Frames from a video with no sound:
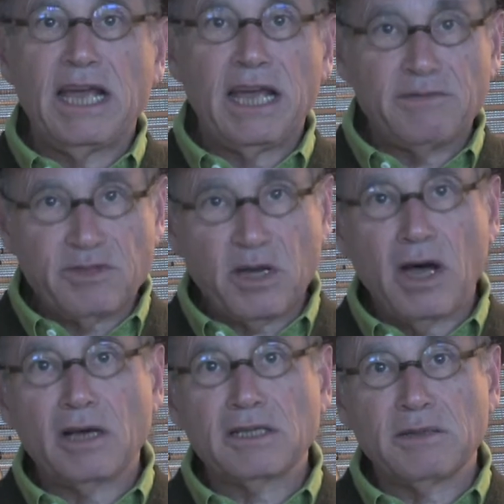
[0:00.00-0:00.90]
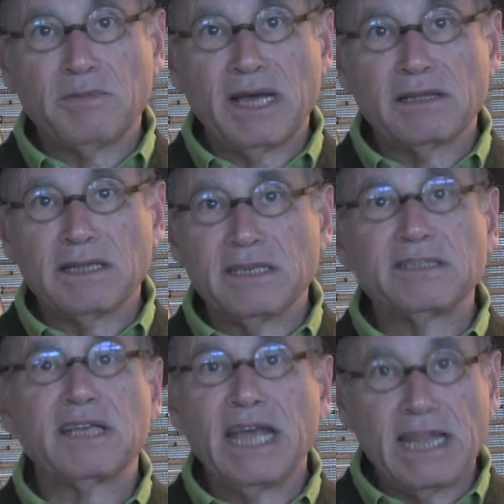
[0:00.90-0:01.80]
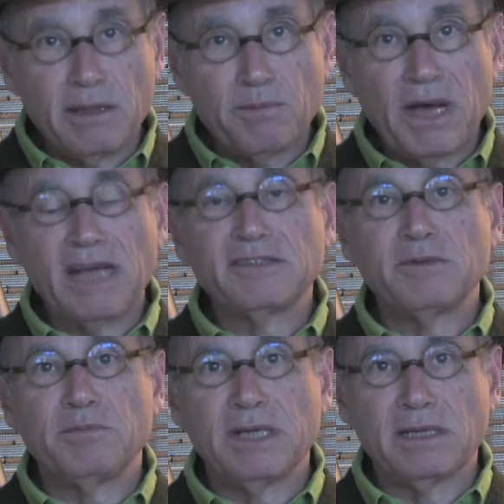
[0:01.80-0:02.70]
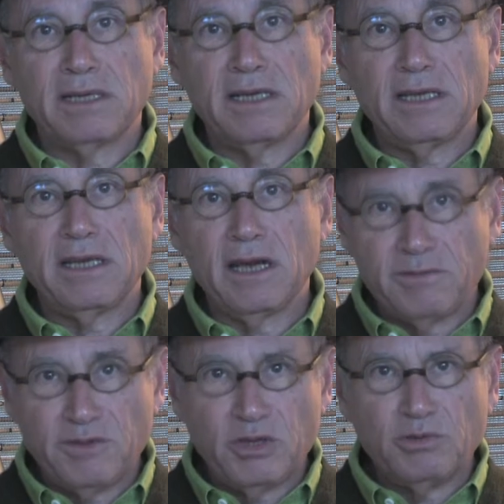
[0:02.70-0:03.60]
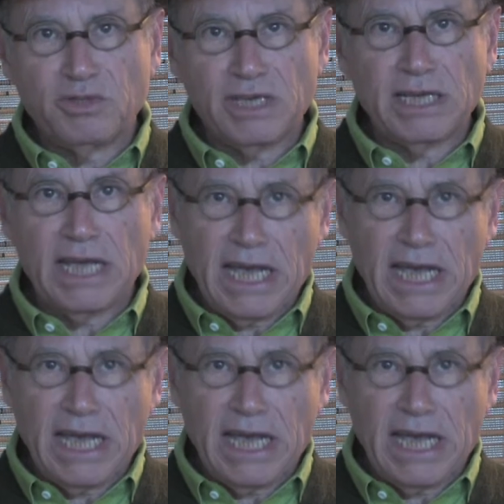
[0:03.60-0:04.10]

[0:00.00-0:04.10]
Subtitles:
have talked about this and the possibility of using